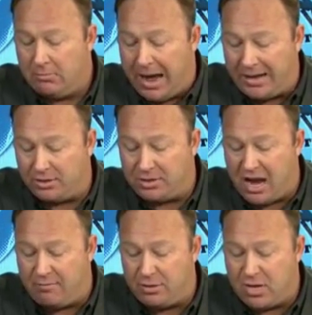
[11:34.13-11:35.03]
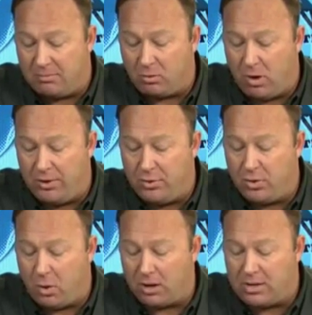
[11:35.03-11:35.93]
Michael Savage, #1 New
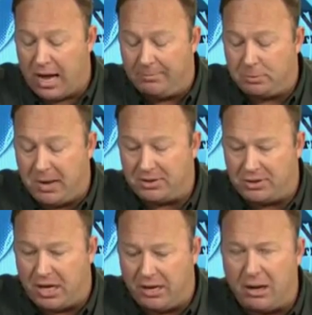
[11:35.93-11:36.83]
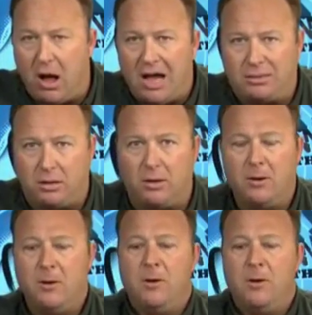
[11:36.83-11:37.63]
York Times best-selling author.